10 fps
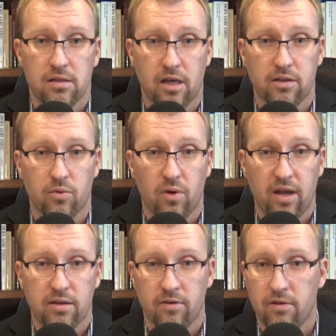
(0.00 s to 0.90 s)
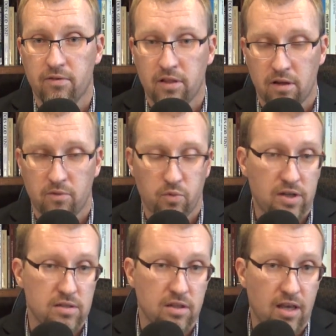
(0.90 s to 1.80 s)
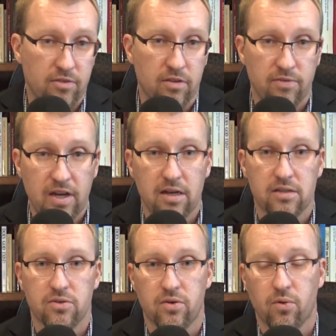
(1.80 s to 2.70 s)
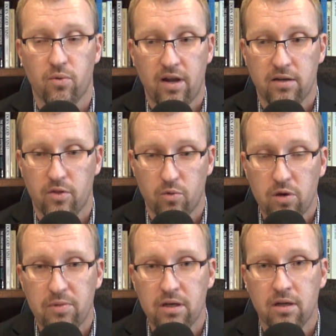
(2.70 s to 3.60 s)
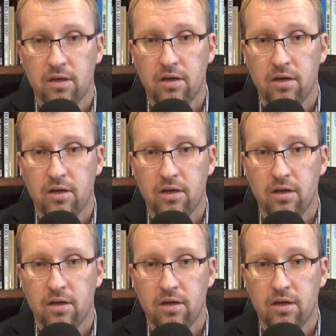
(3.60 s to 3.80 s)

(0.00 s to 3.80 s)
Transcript: like the right to life of the fetus or the right of the woman